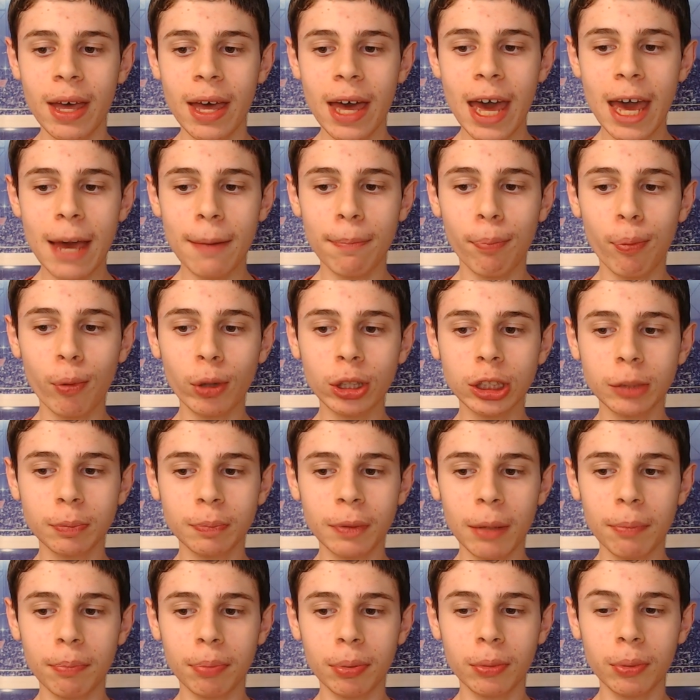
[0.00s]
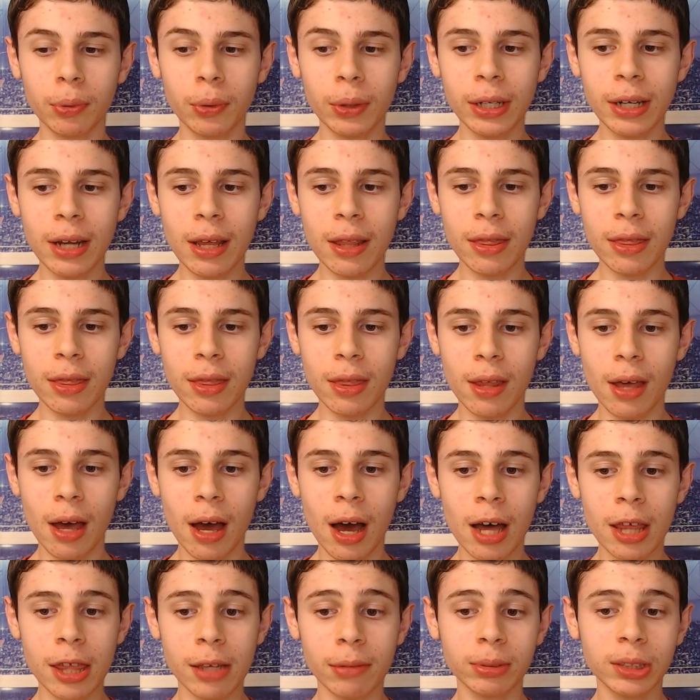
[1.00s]
a point spread between
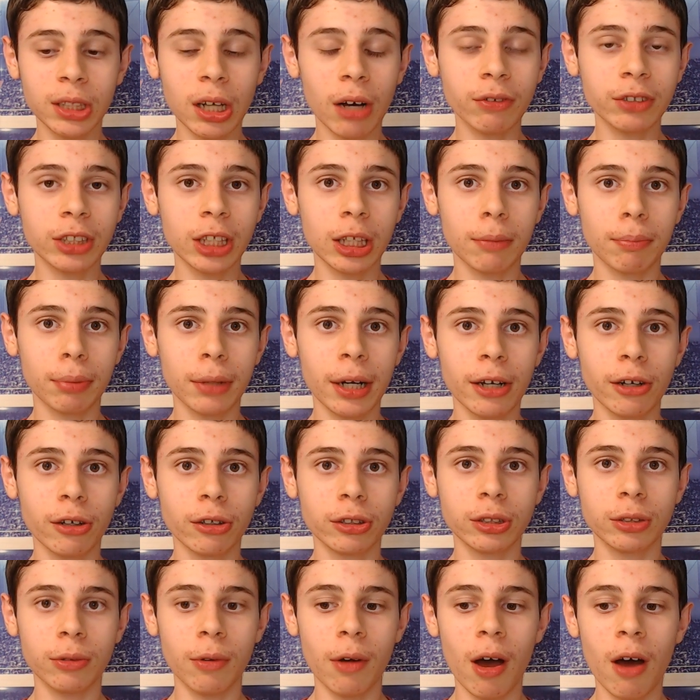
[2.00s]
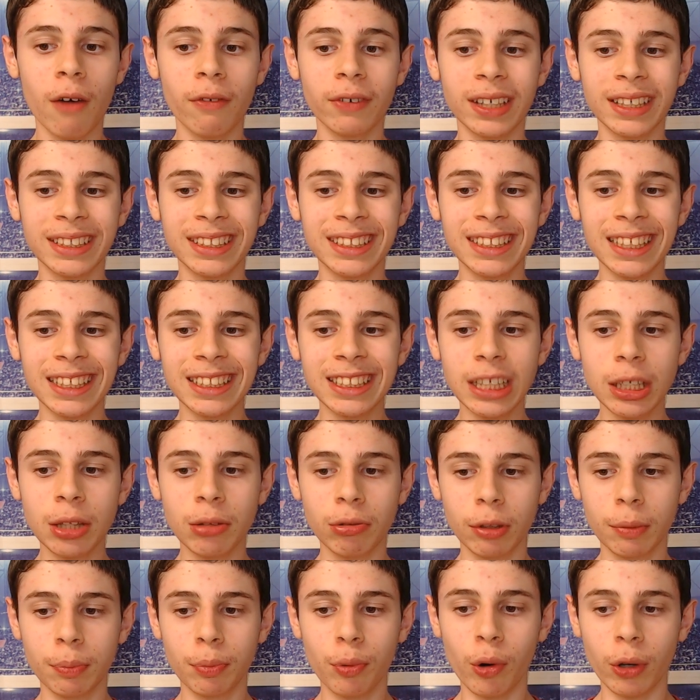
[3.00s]
uh, themselves and the Breakers of
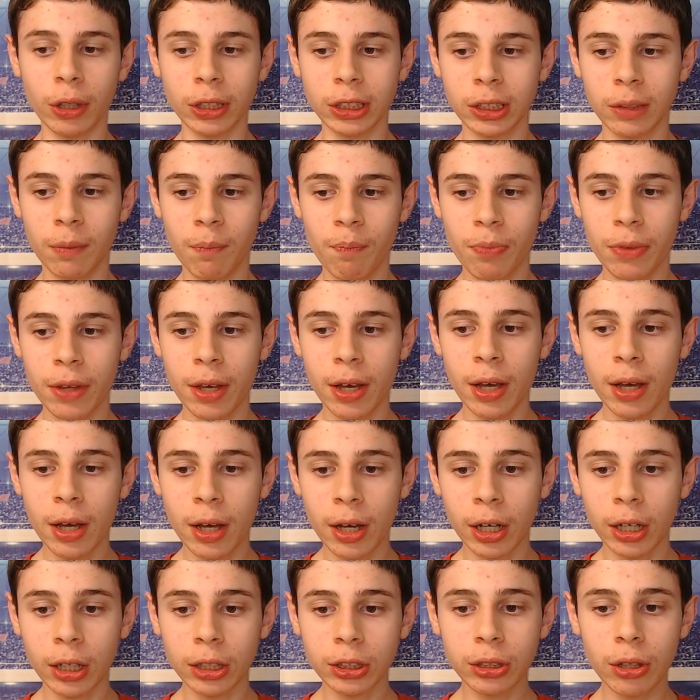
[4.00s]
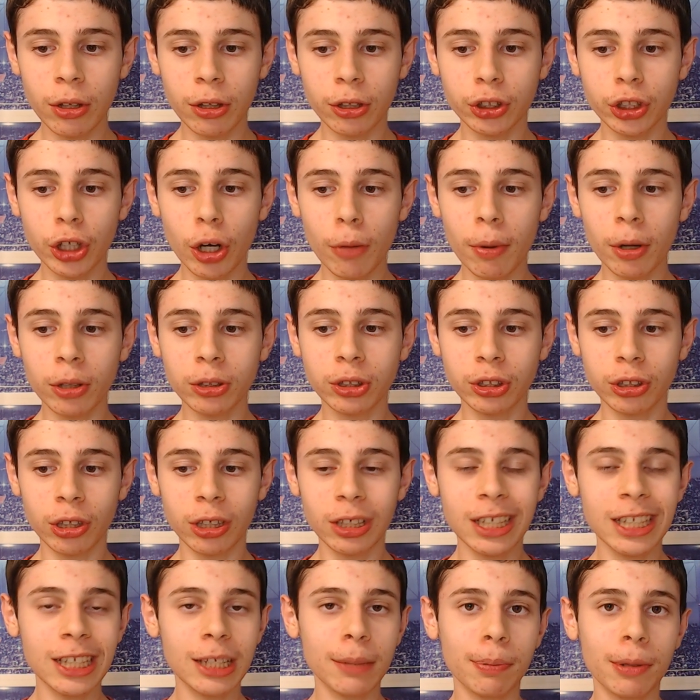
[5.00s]
63 points. So the Showboats, they're
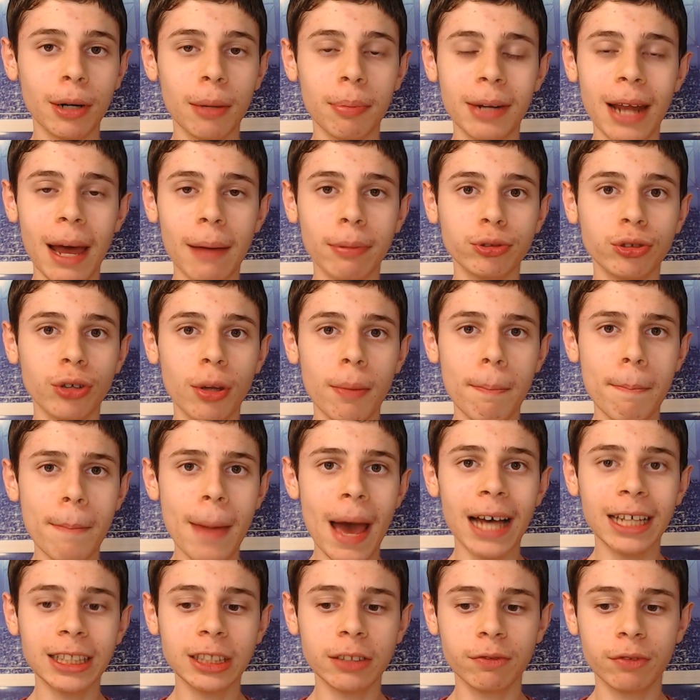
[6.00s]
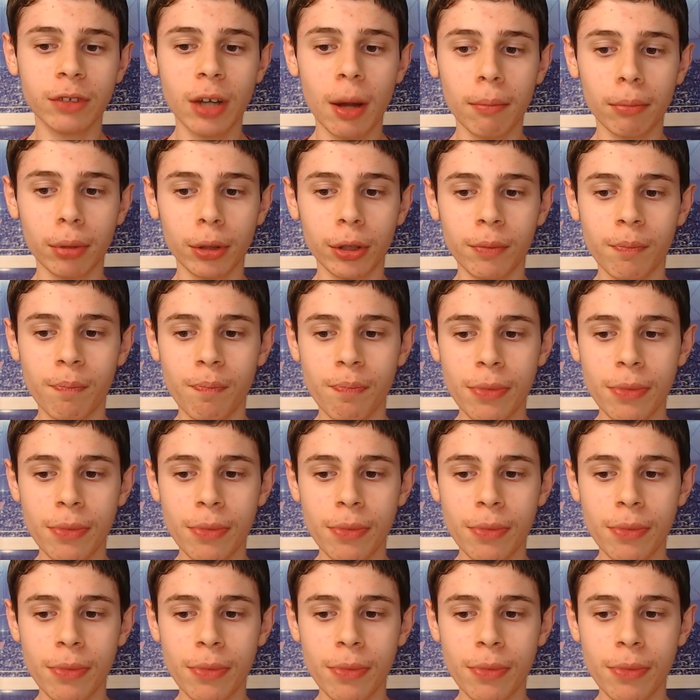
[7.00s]
going to need to put up an absolutely massive number